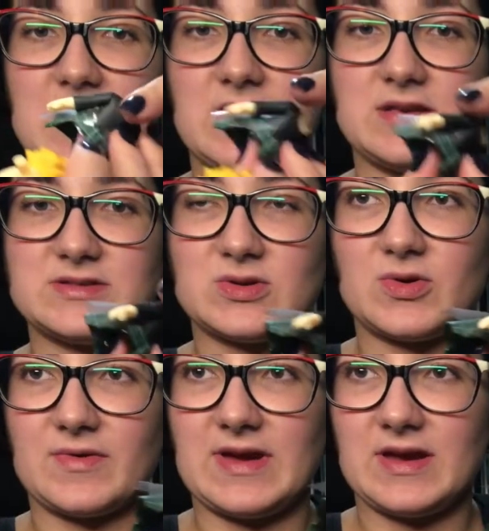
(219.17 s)
his
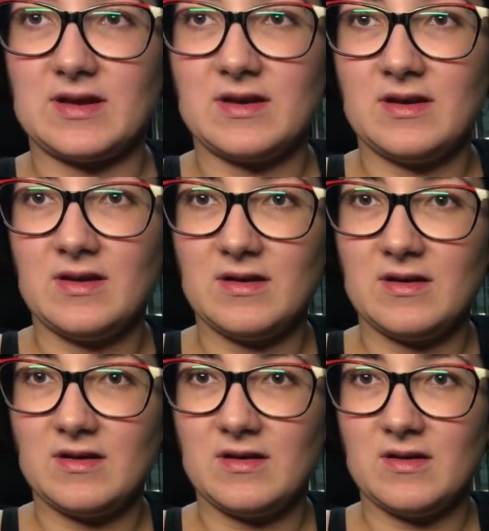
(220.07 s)
green
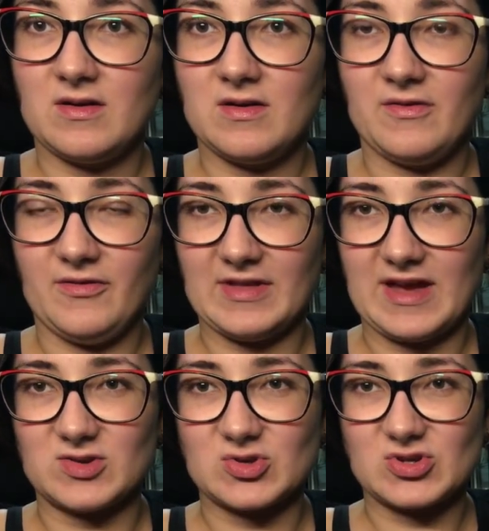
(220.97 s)

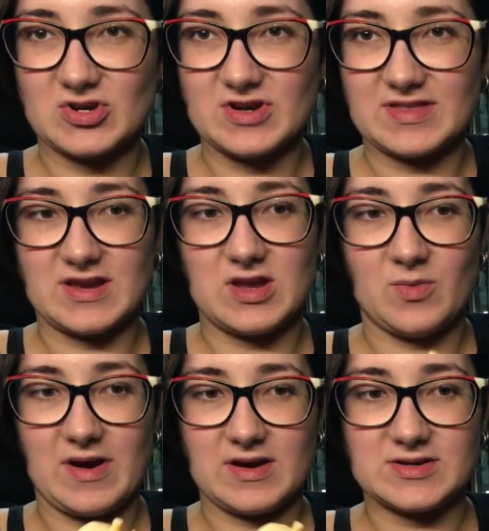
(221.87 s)
flannel shirt that he
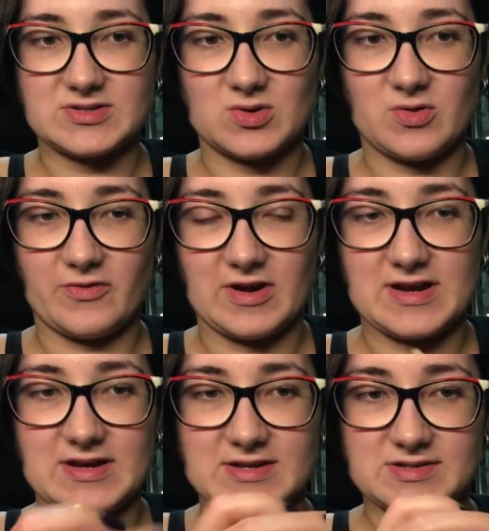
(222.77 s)
wears over
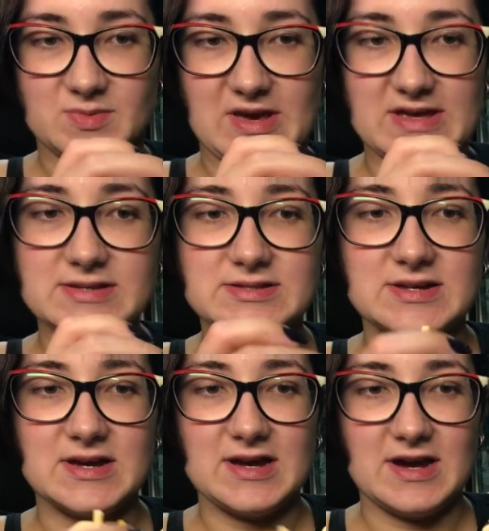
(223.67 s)
his waist
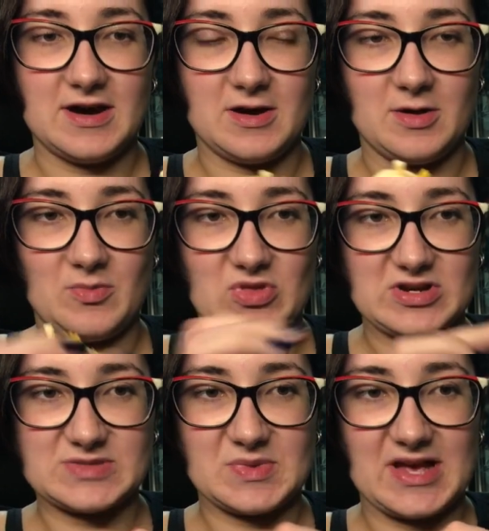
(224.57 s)
um,
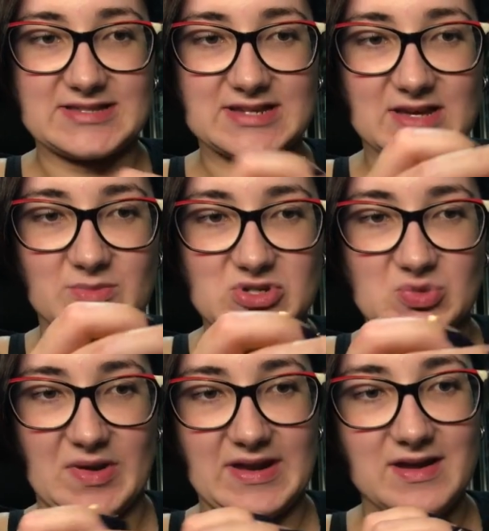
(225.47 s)
there's plastic in
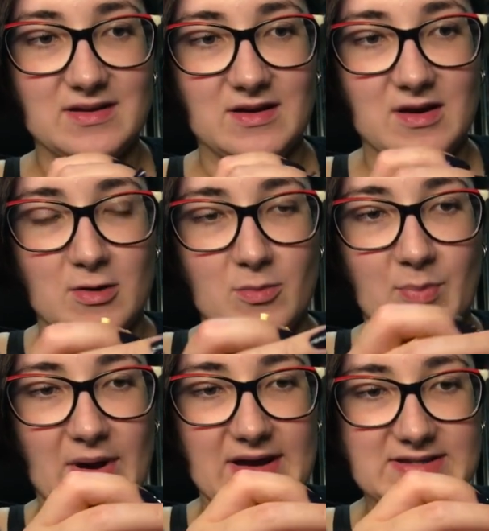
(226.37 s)
between it,
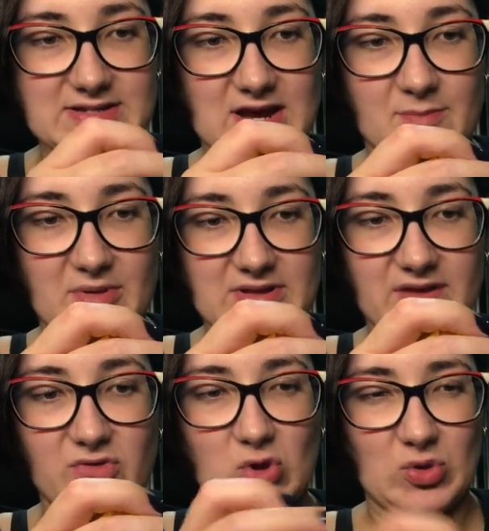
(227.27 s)
but I
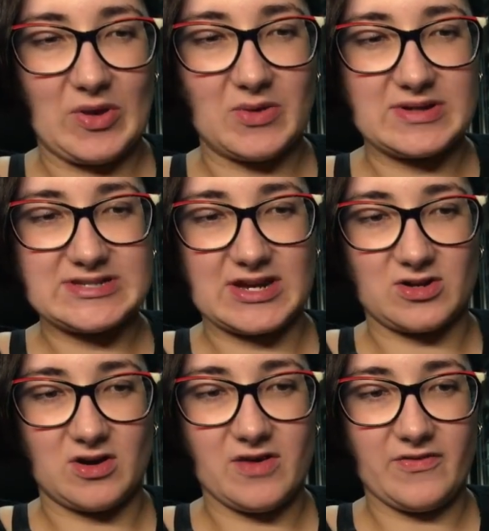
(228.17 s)
believe the only way you can take
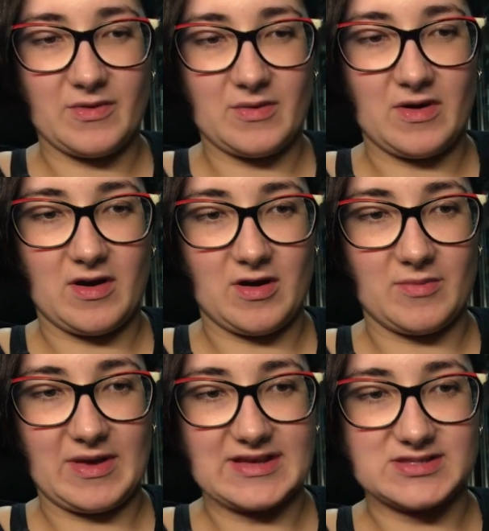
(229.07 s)
it off uh,
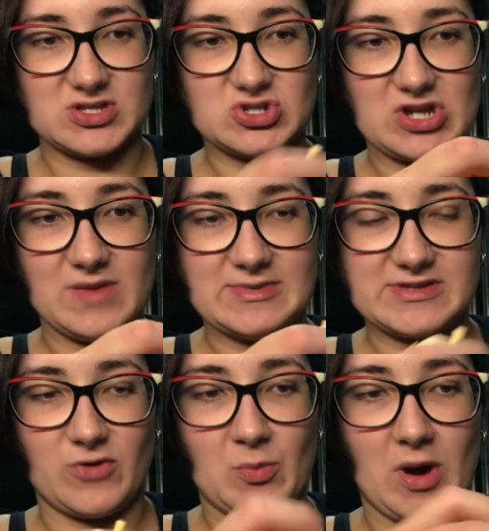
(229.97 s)
because of the shape is
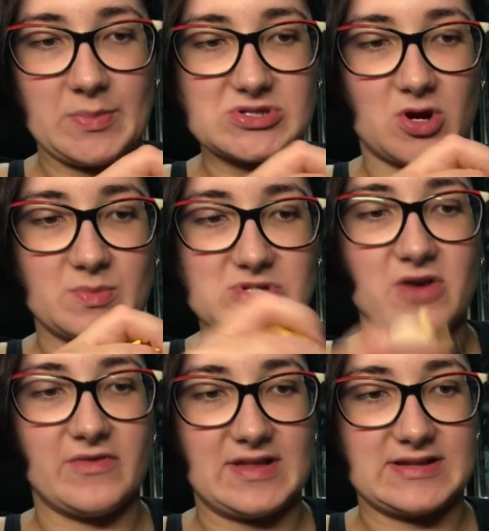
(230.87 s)
if you pop his arms
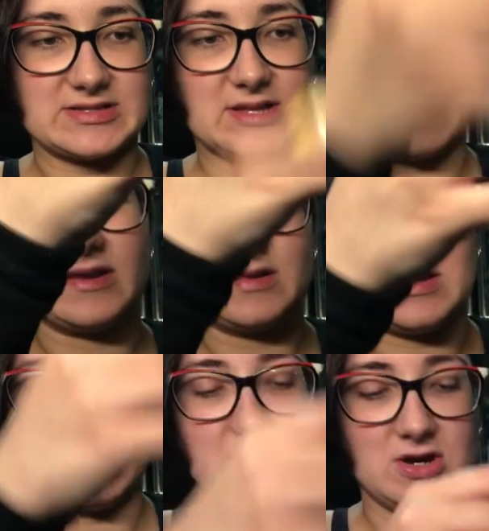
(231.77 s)
off and then slide
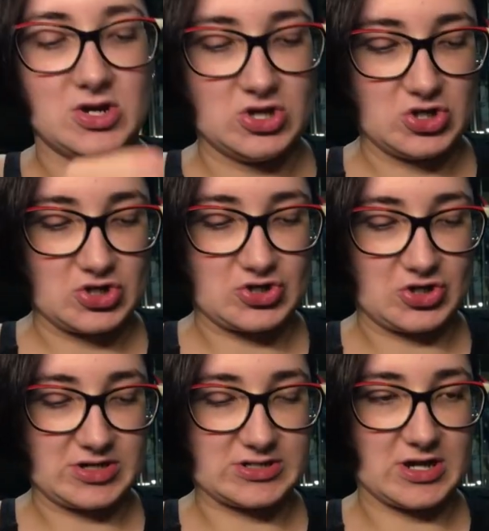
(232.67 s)
the
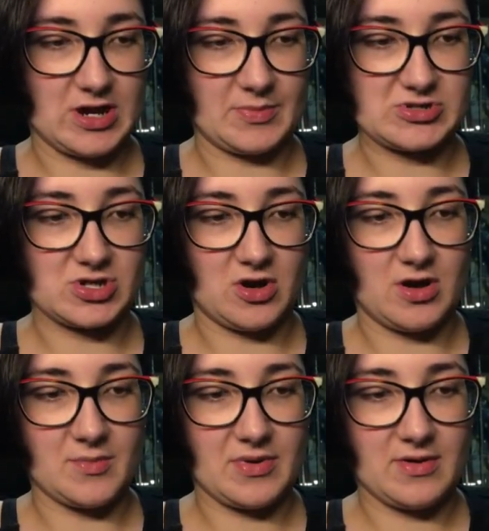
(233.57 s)
shirt up
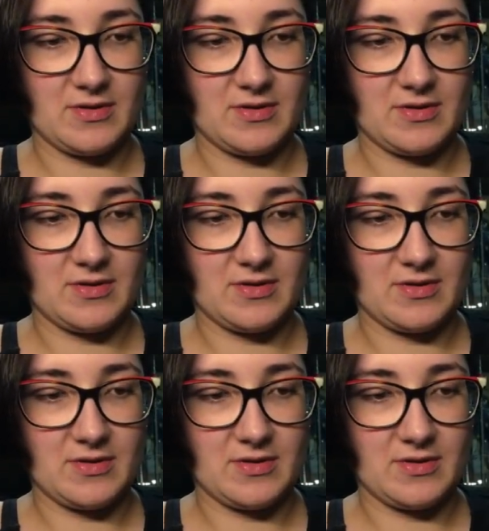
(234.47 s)
top.